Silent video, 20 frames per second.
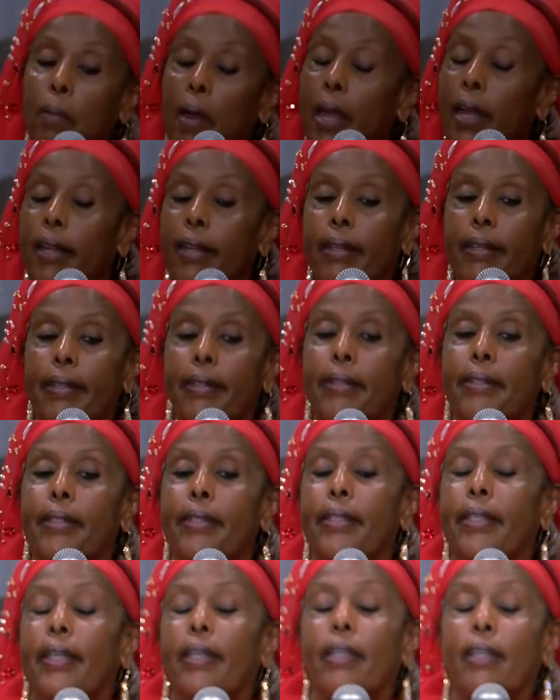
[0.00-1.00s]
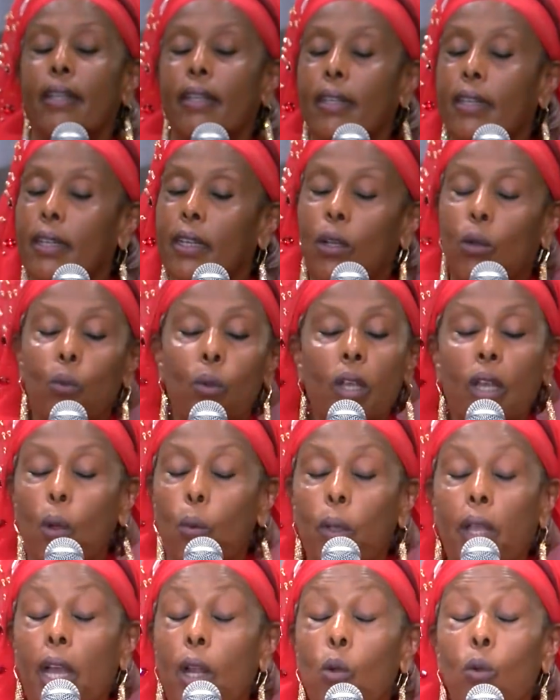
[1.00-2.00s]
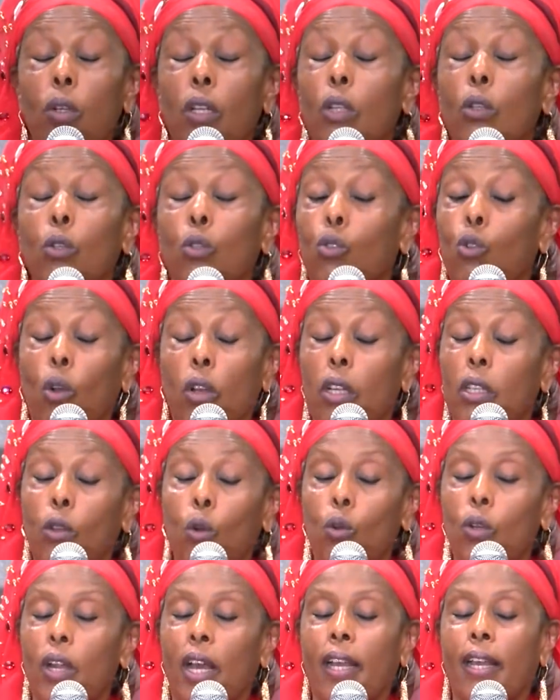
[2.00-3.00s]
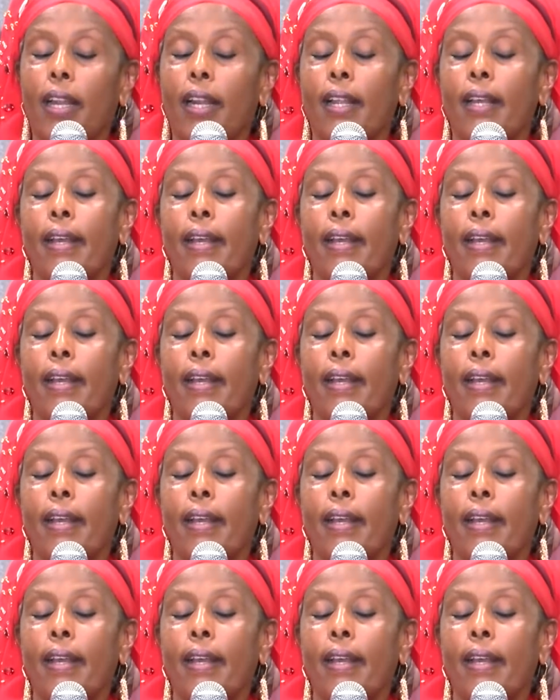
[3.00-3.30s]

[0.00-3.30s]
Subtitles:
bah we cannot do that.